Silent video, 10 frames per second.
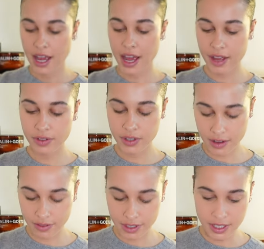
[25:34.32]
Have you
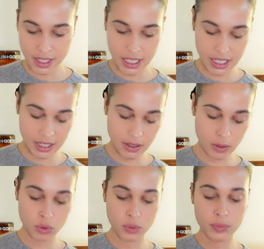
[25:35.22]
ever seen a
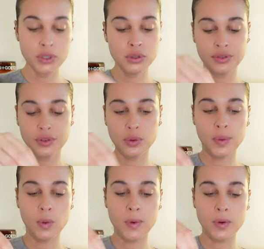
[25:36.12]
more beautiful
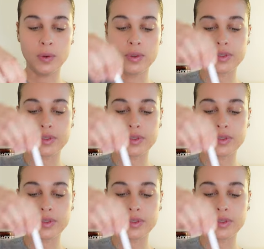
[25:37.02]
bauble